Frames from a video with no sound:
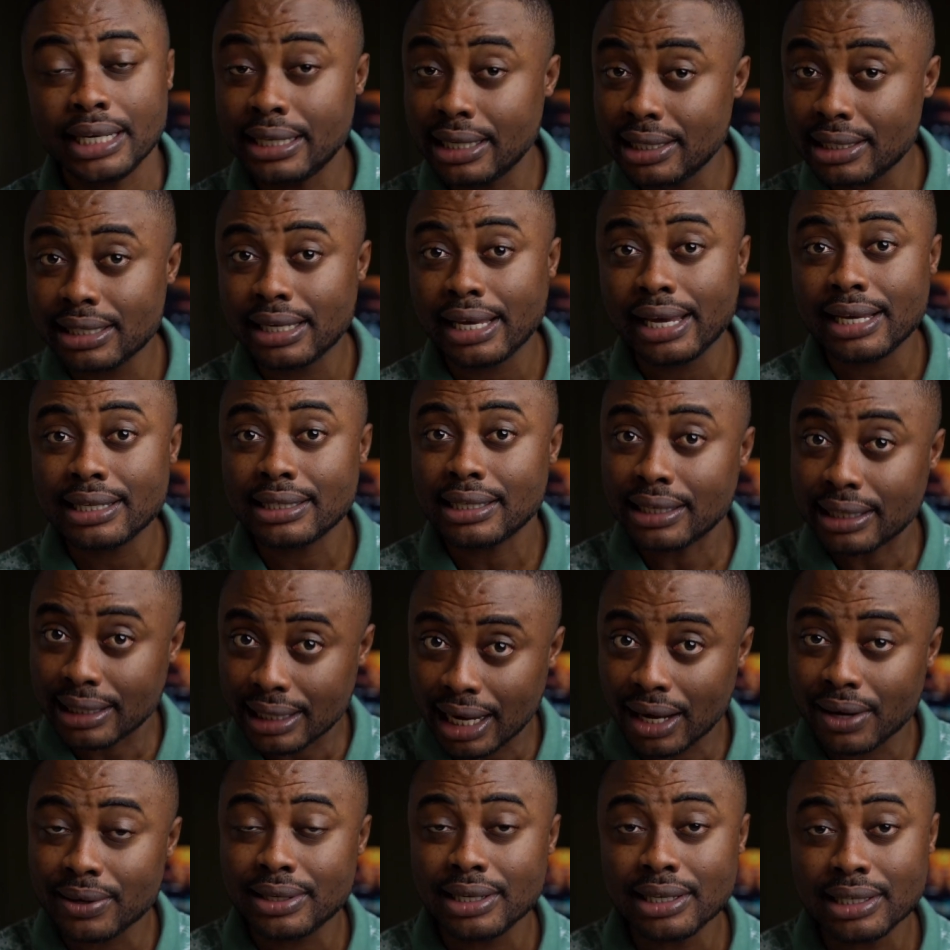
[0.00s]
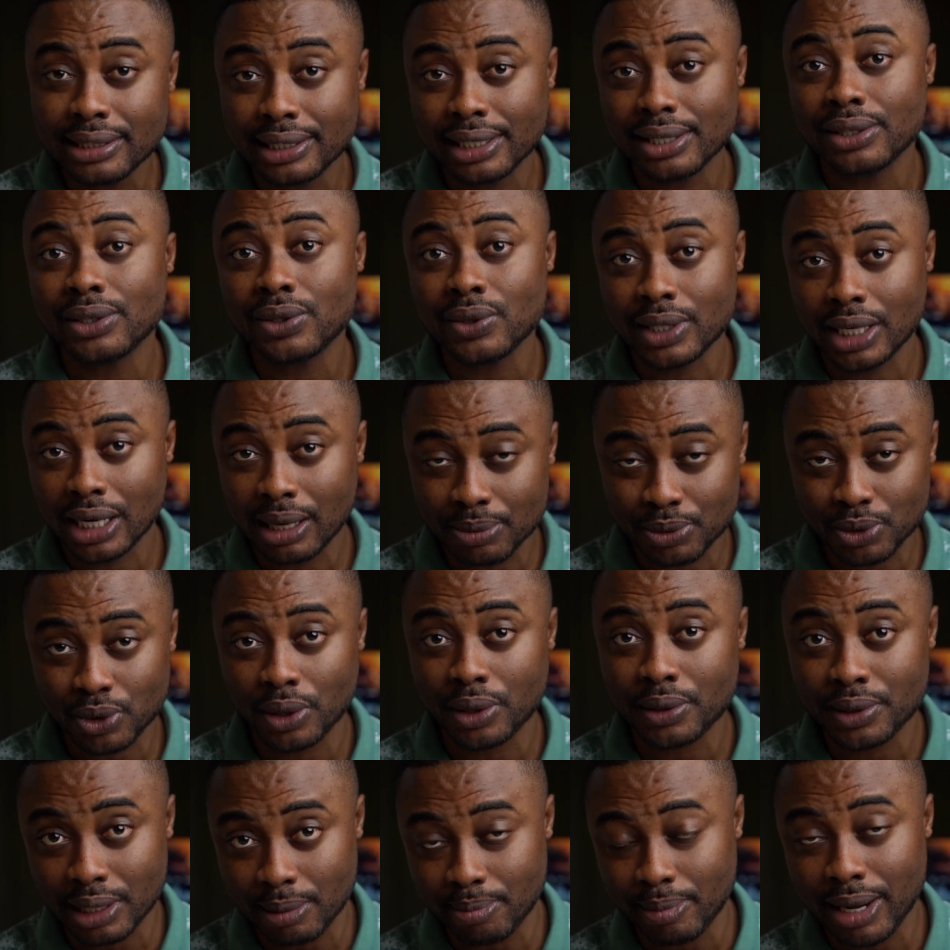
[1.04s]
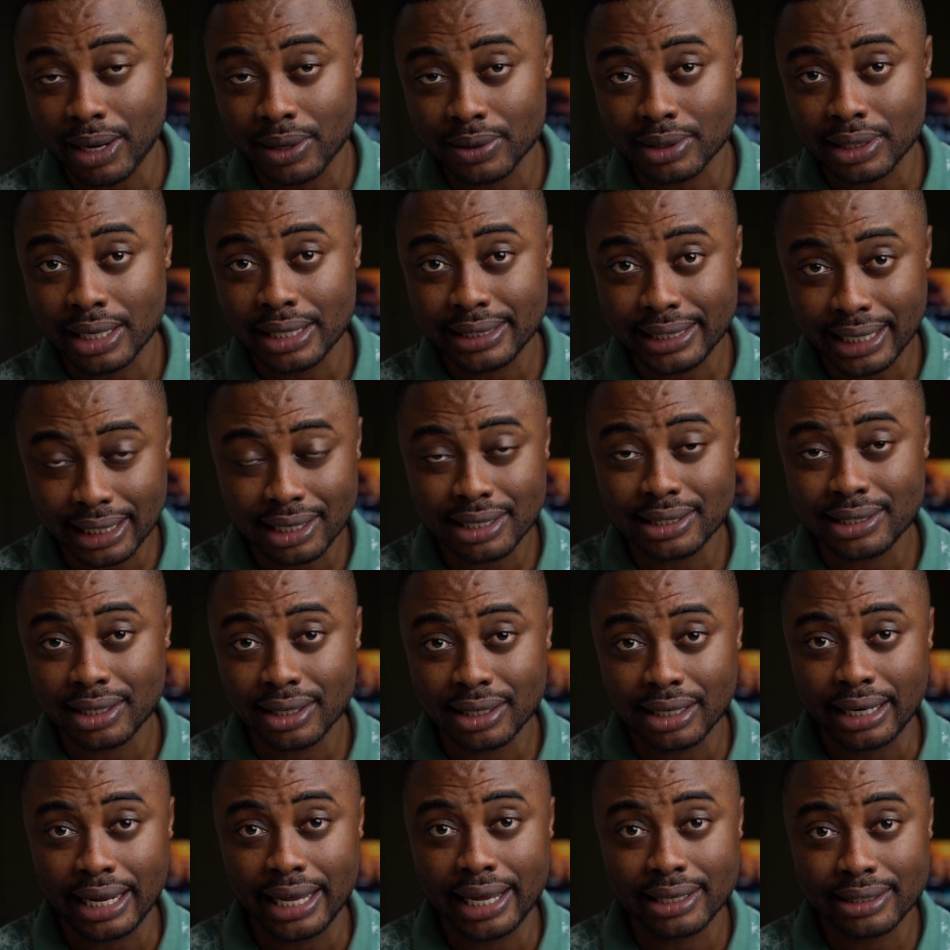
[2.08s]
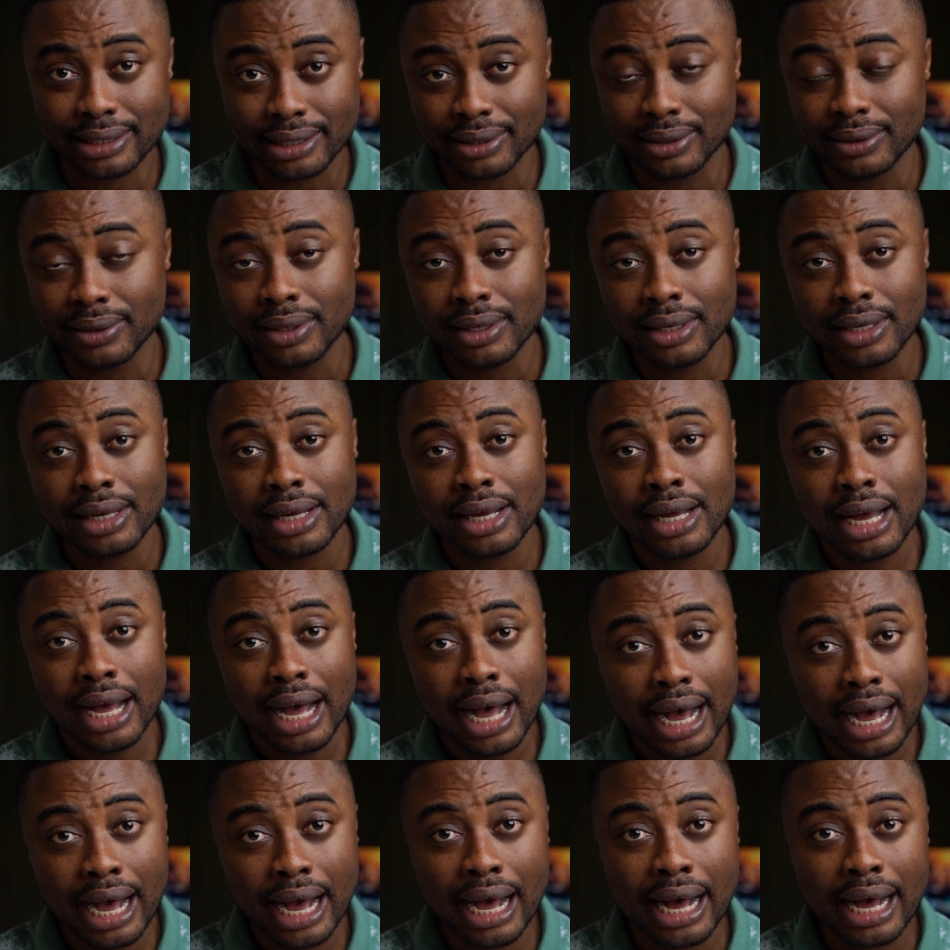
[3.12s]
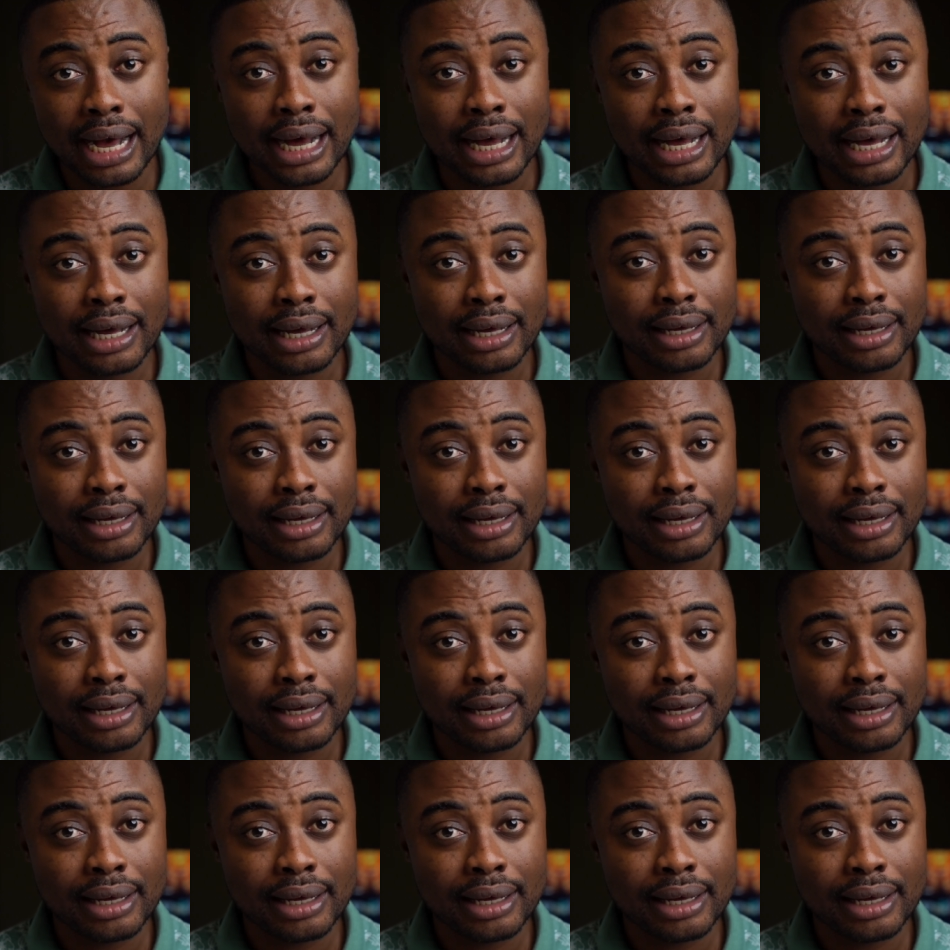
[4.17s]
In this case, now these telcos that I'm talking about, Telecom and Airtel, are